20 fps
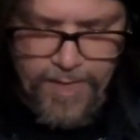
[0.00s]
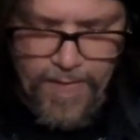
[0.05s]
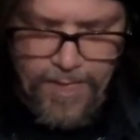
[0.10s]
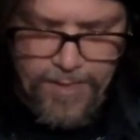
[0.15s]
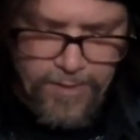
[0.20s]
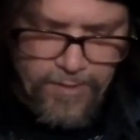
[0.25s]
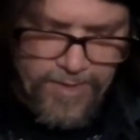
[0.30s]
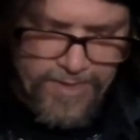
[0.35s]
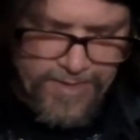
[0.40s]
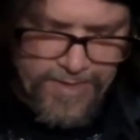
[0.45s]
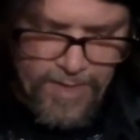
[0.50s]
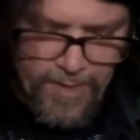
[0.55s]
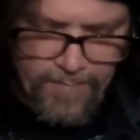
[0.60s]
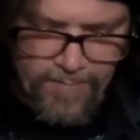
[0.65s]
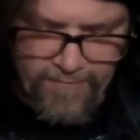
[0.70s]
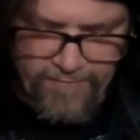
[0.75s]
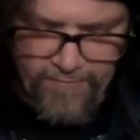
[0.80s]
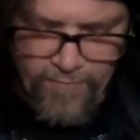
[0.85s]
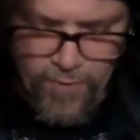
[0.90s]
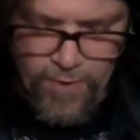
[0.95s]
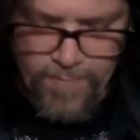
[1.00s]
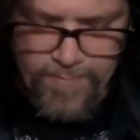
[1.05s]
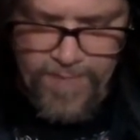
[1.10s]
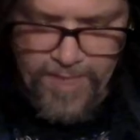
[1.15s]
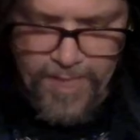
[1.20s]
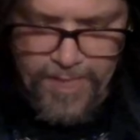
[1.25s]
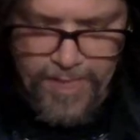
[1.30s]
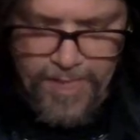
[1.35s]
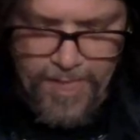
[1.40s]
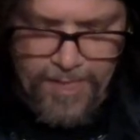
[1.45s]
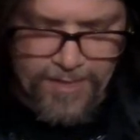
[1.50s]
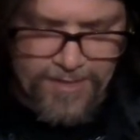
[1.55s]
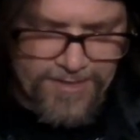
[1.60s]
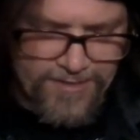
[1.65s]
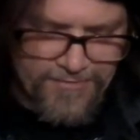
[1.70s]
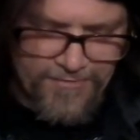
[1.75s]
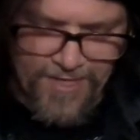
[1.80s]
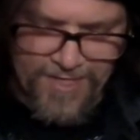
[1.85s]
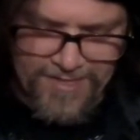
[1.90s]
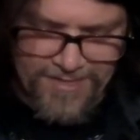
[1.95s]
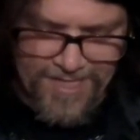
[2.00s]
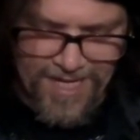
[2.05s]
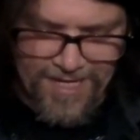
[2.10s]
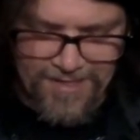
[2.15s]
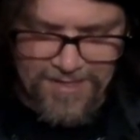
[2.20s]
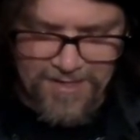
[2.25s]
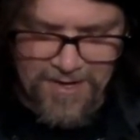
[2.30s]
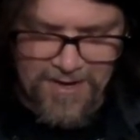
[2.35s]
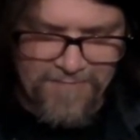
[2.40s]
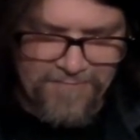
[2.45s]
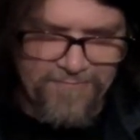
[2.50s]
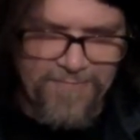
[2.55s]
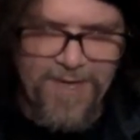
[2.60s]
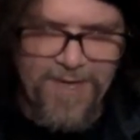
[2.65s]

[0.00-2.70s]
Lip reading: I know I said it before, but I cannot stress that enough.